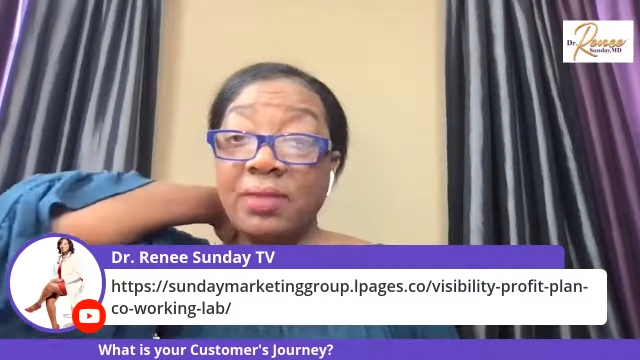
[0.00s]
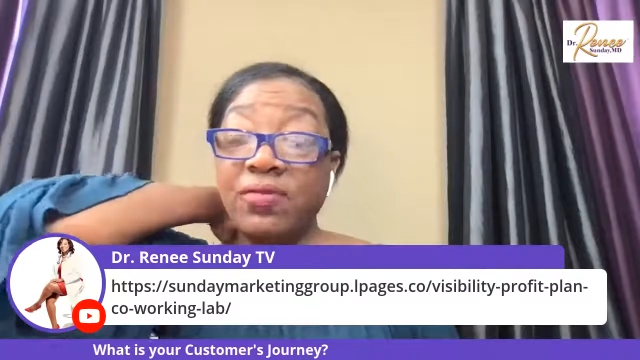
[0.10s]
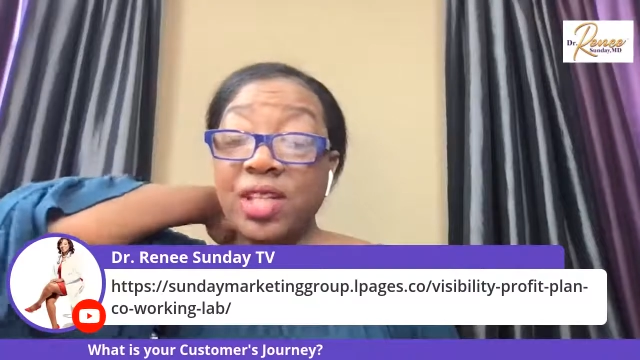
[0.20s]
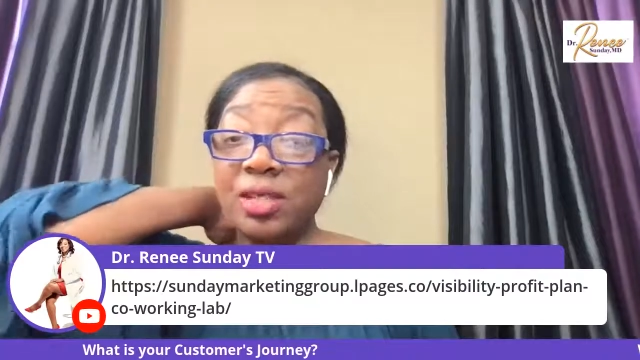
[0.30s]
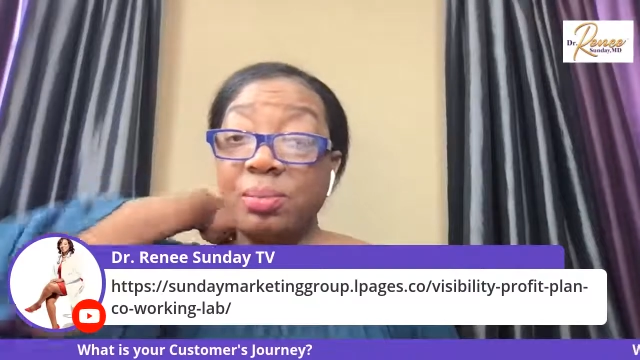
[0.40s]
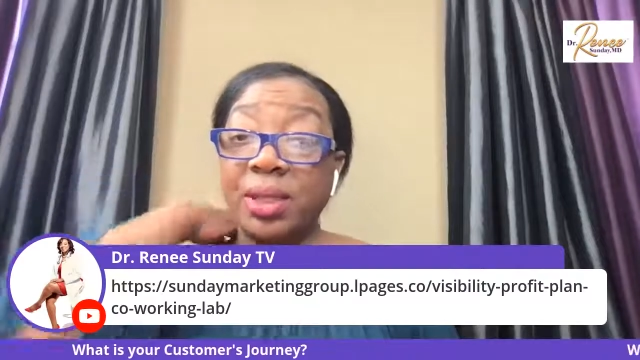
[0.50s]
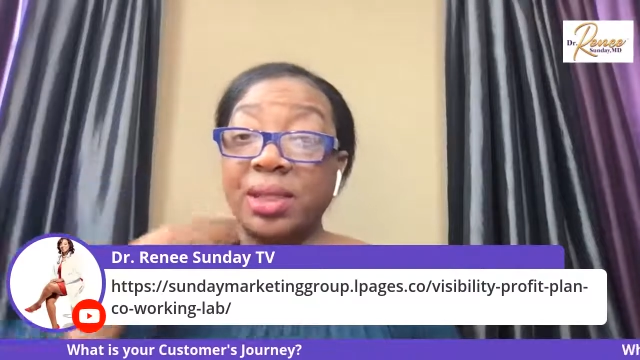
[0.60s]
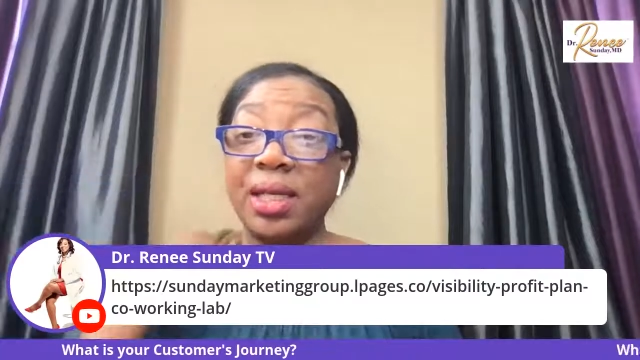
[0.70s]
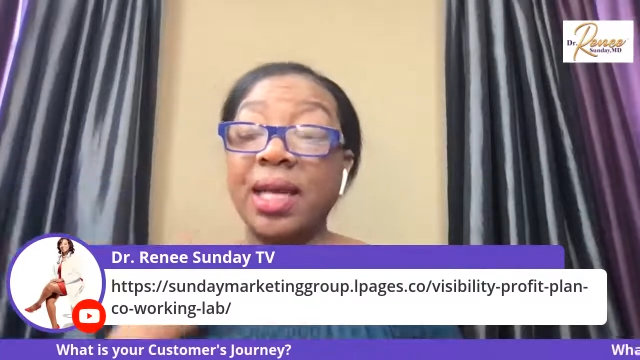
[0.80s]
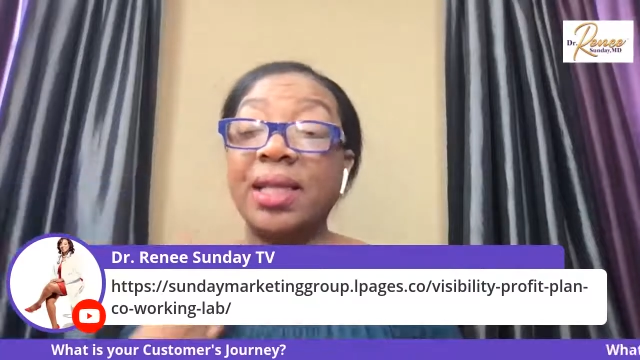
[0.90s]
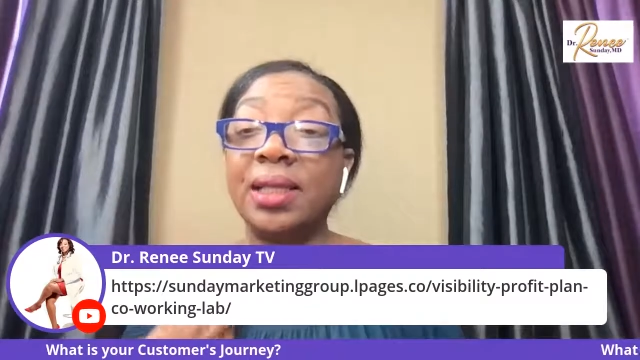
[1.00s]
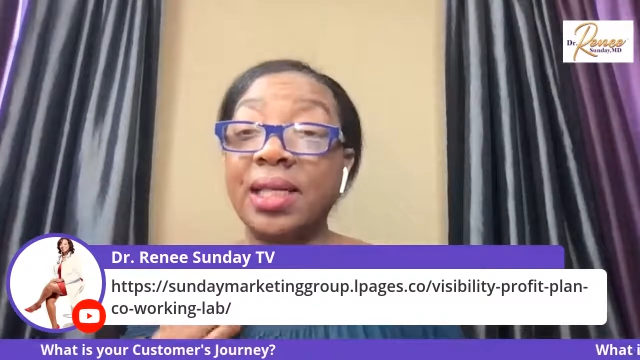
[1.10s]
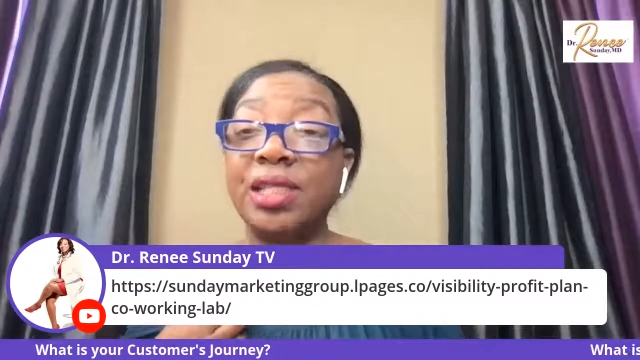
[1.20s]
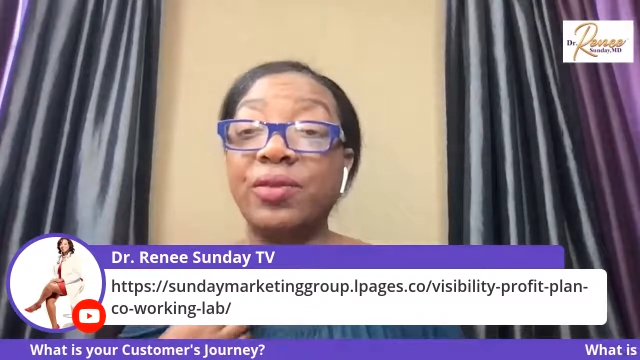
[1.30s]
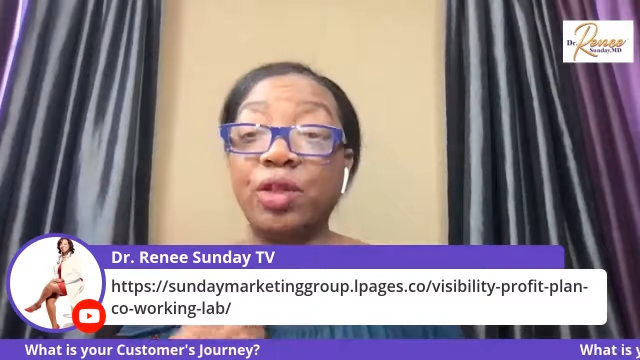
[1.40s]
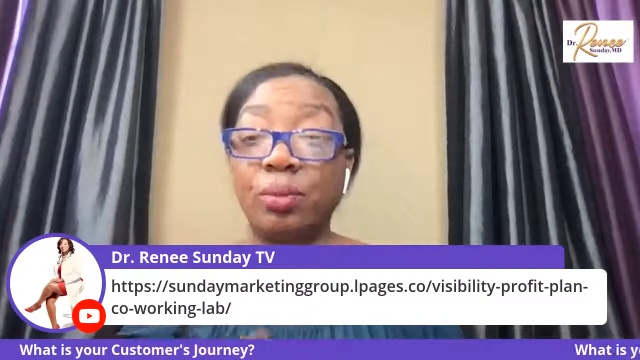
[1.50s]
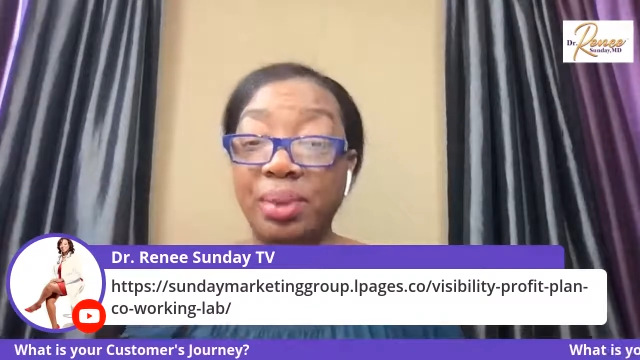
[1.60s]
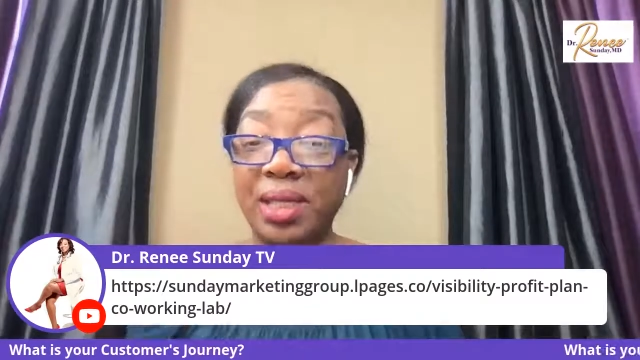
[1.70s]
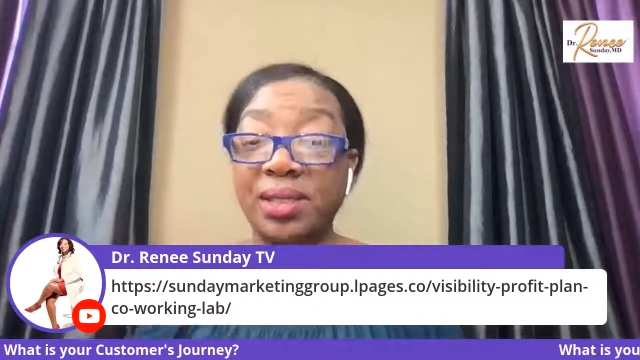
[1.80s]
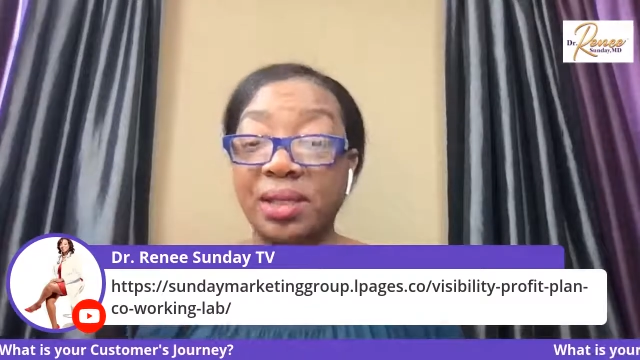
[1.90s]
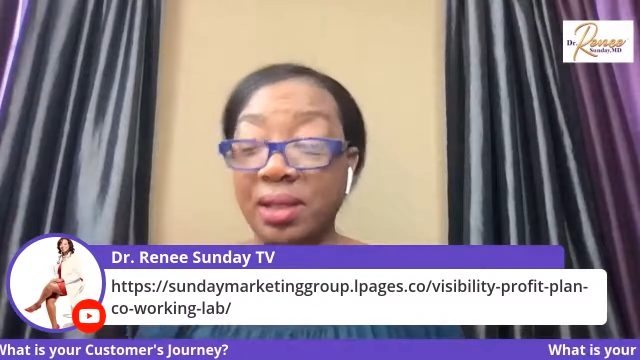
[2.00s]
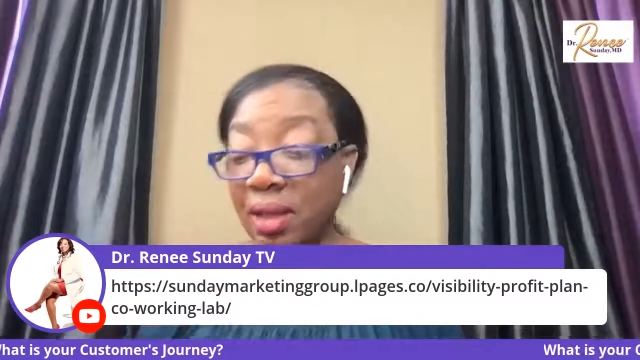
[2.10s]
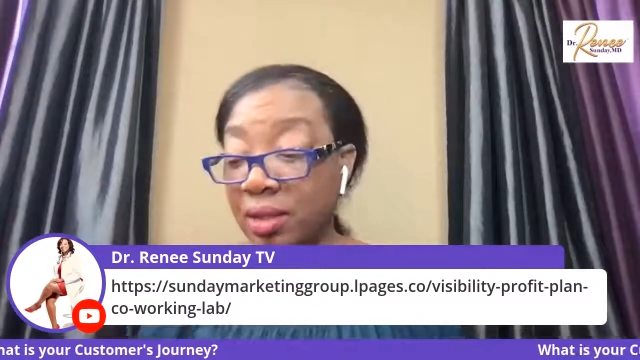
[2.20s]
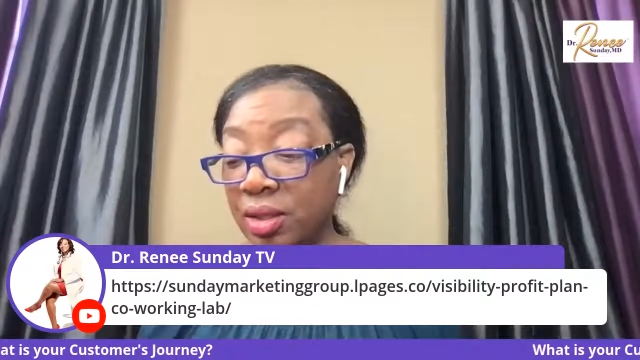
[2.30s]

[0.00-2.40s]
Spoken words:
Get Visibility and Leads for Your Business.